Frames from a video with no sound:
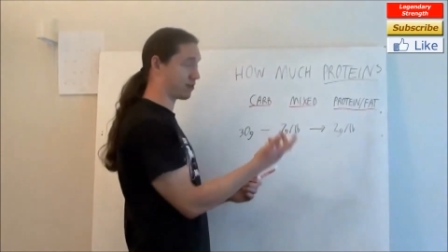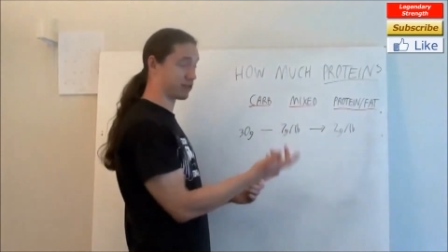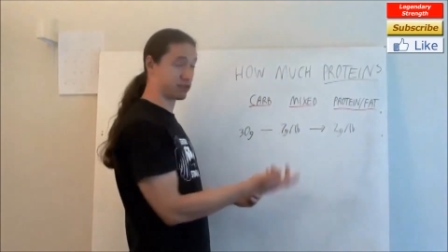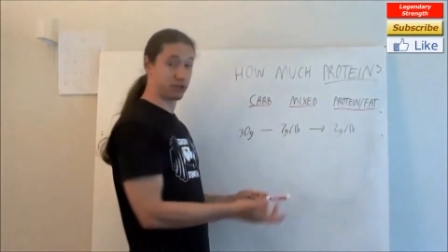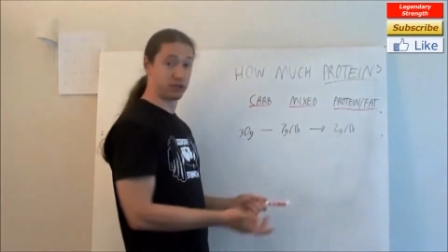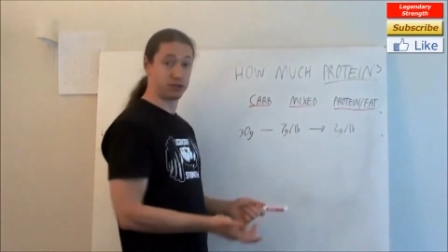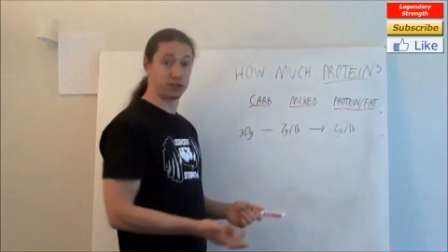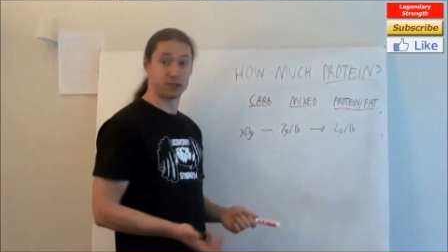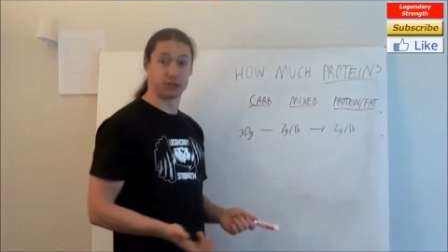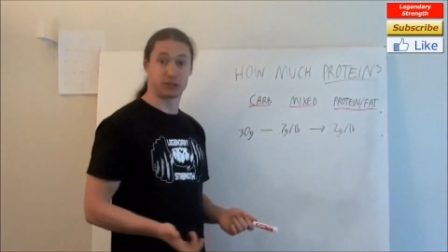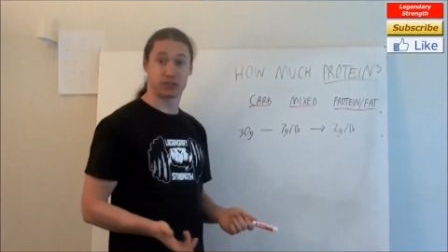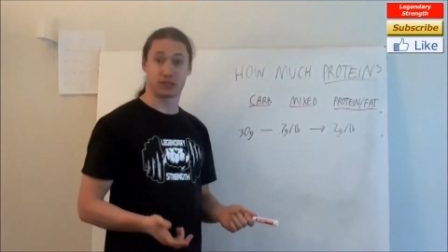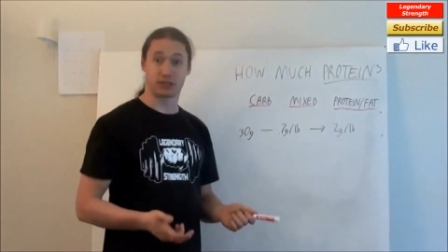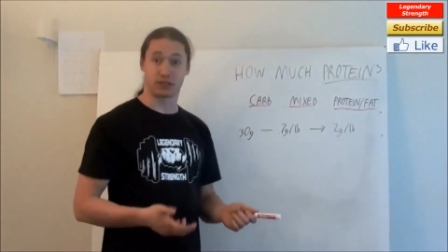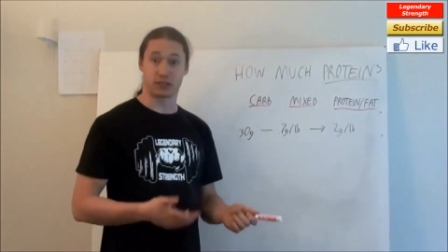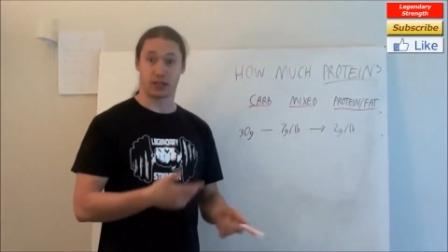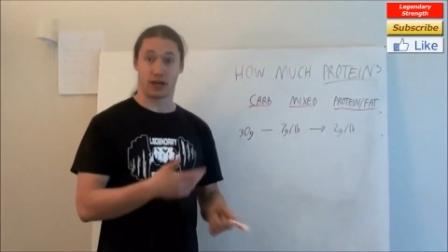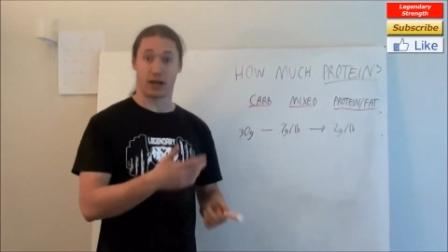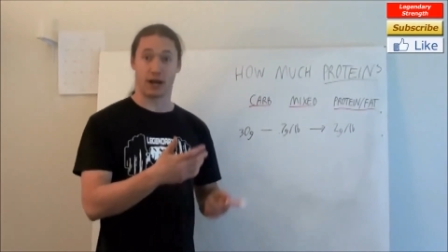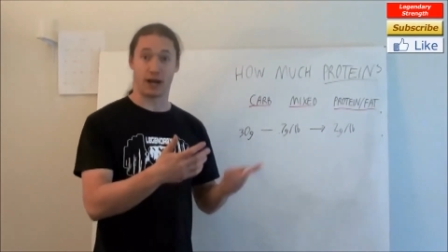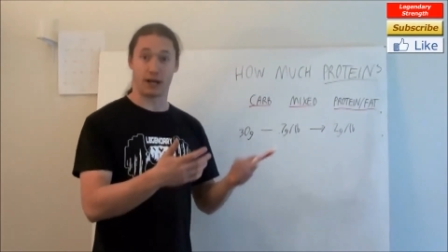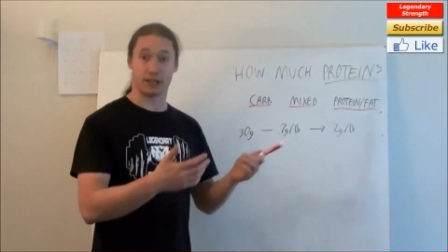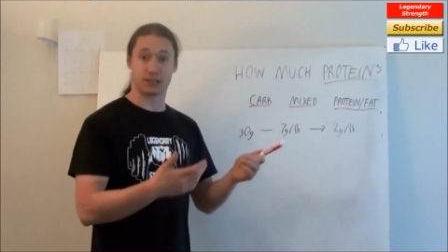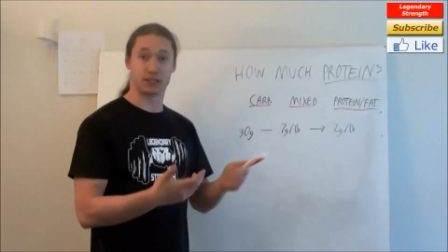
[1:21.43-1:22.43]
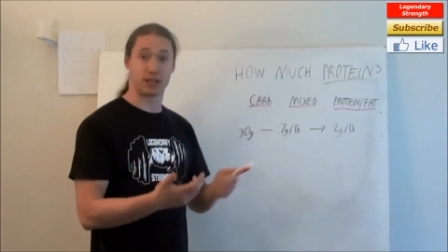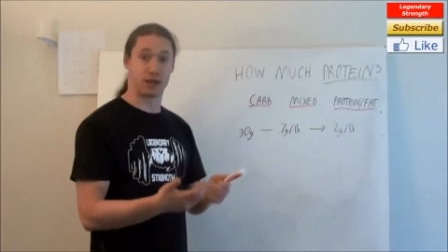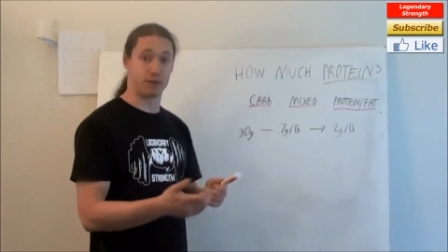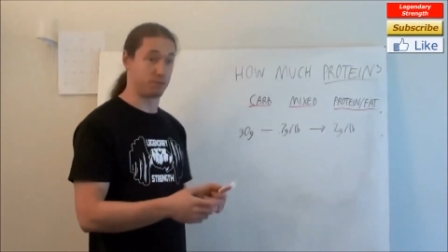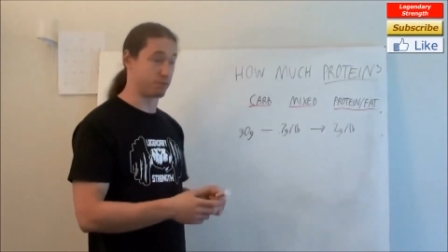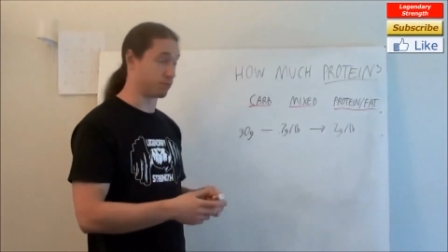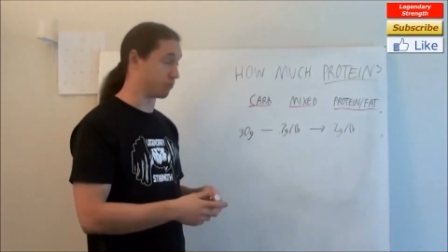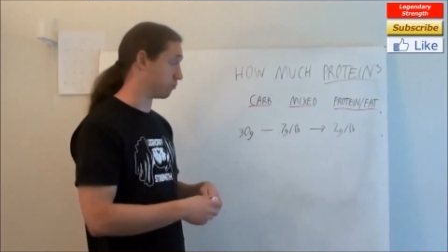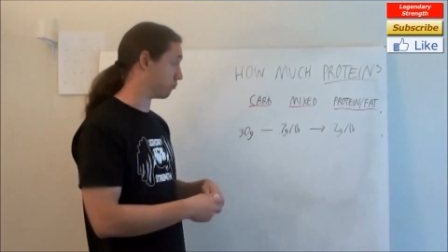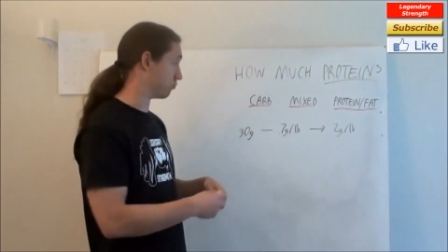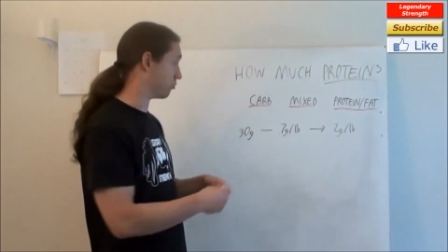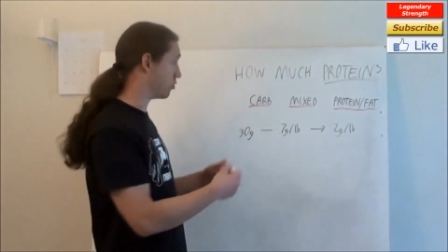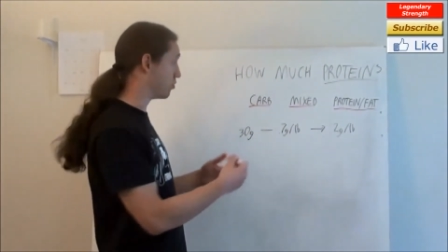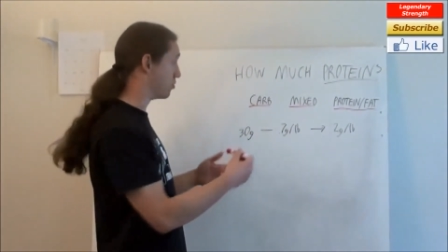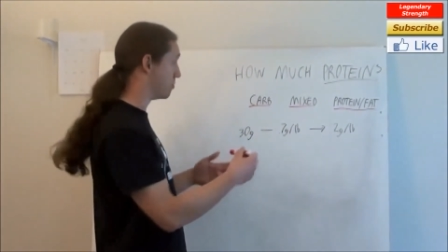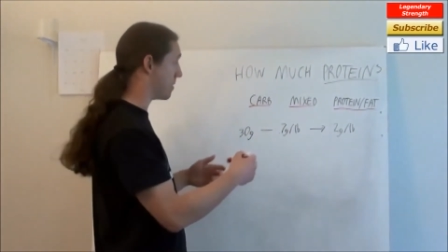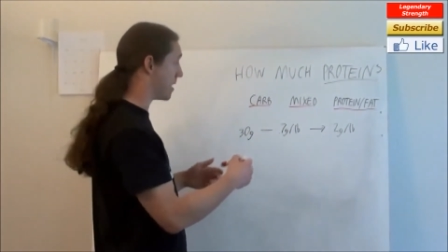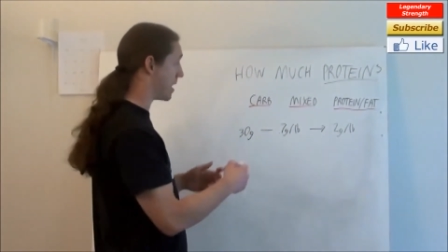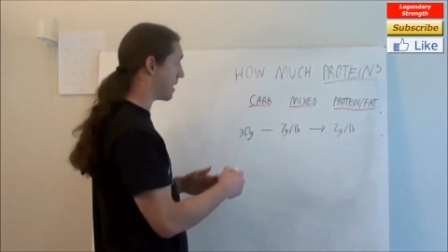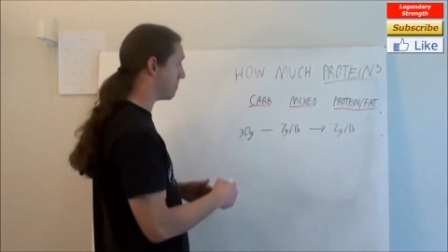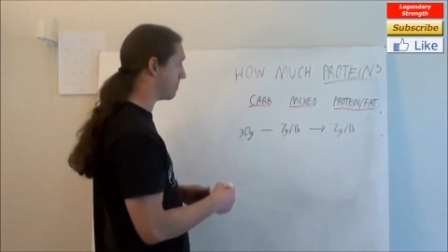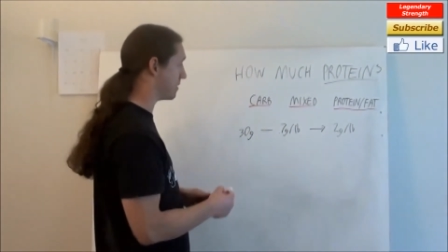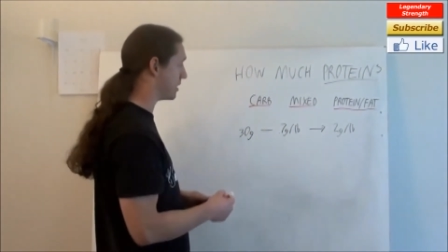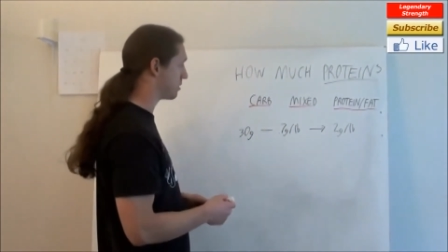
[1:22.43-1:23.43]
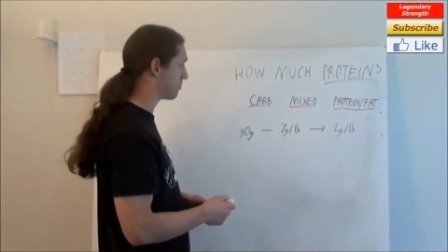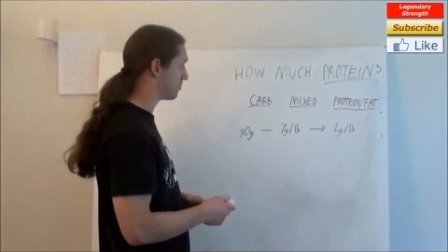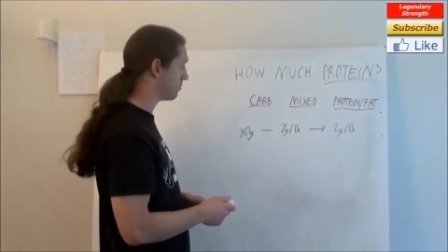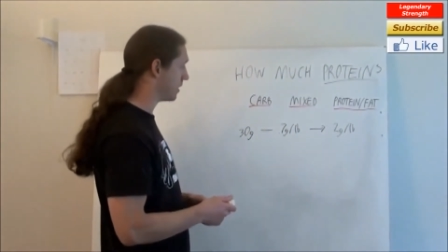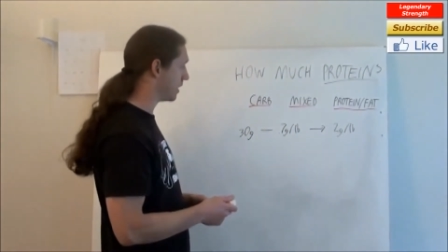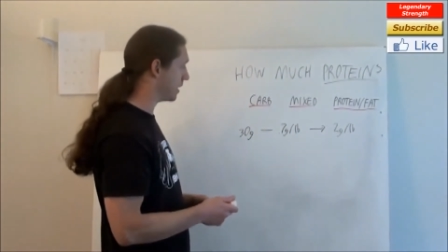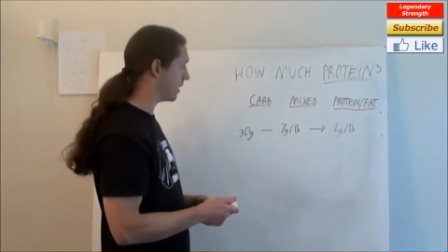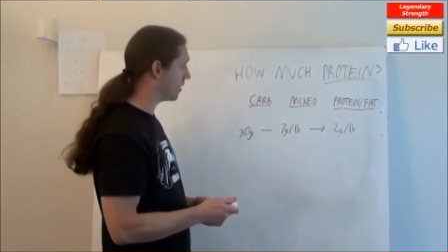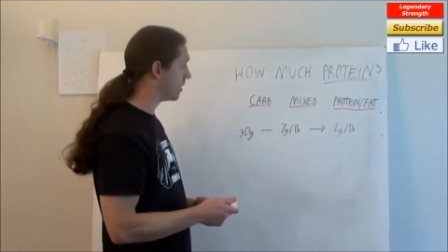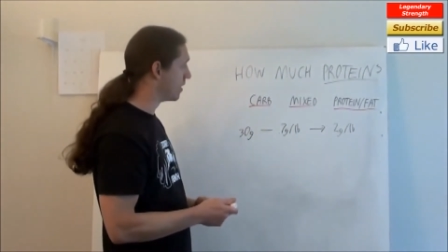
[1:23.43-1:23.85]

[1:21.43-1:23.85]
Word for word: There's some room in between.